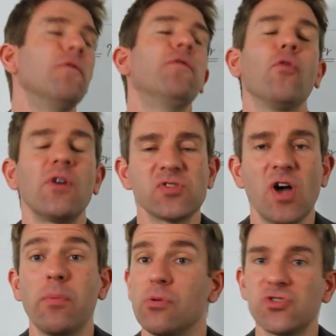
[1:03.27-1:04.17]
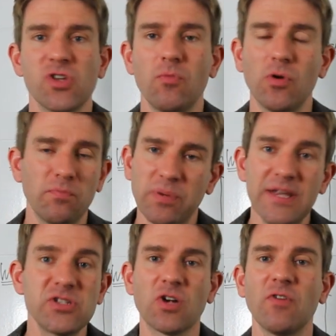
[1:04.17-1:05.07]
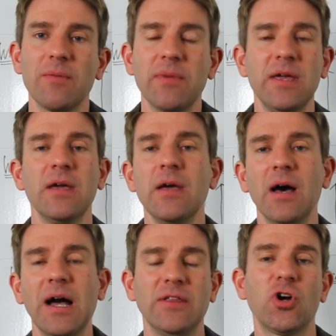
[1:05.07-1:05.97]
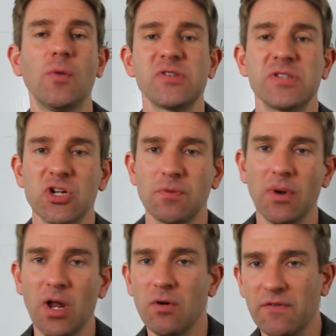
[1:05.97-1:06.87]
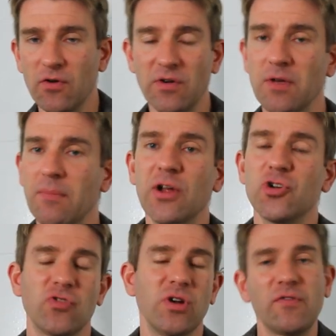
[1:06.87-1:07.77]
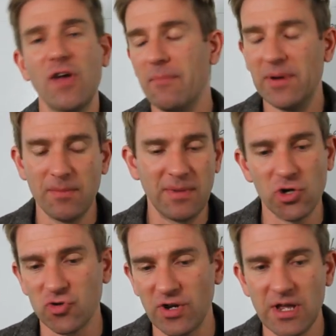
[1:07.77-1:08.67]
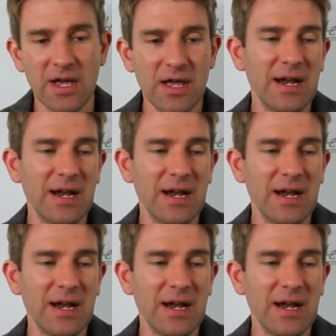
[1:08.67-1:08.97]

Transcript: for example, and someone please correct me uh, in the comment section below if you're in the military or if you happen in the military,